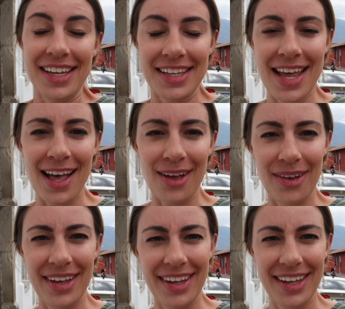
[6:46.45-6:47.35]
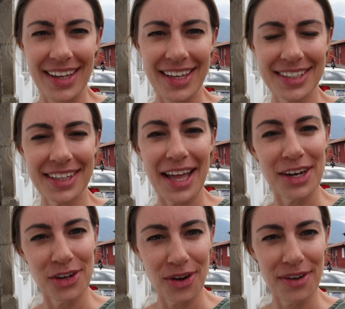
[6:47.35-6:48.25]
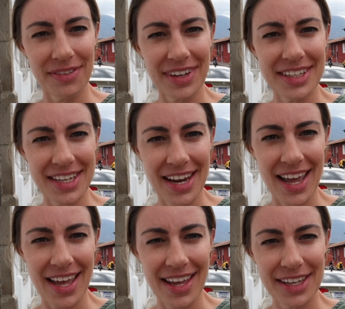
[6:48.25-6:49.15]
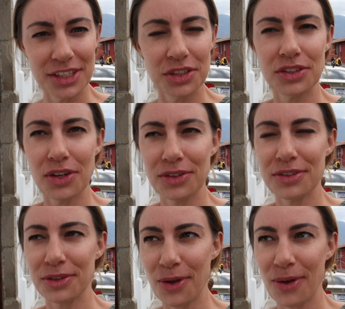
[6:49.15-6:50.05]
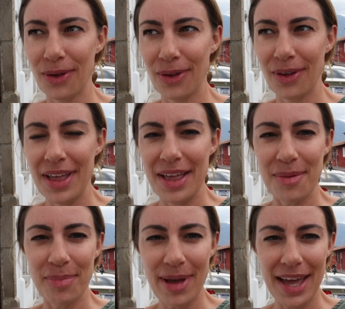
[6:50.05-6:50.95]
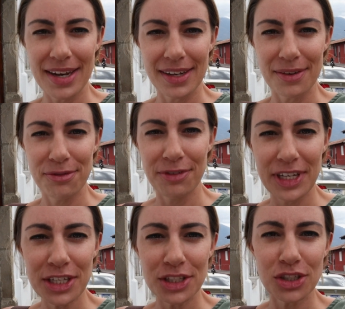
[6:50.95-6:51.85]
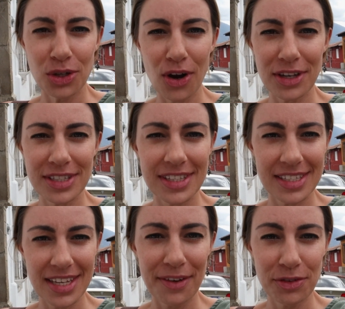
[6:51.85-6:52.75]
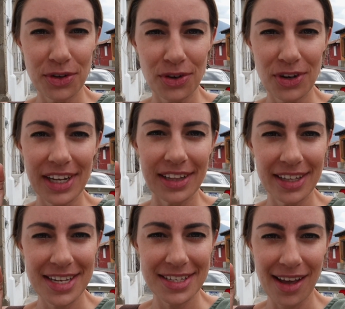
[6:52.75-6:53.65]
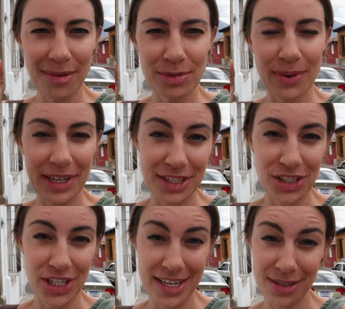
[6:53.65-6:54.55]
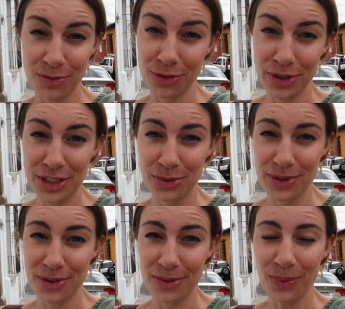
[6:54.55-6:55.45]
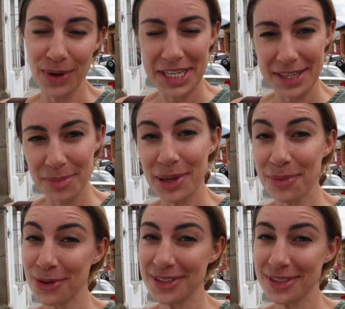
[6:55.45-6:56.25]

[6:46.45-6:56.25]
Now, it's clouded over today, sod's law, but fingers crossed this afternoon it clears up so I can share some footage with you when it's a bit more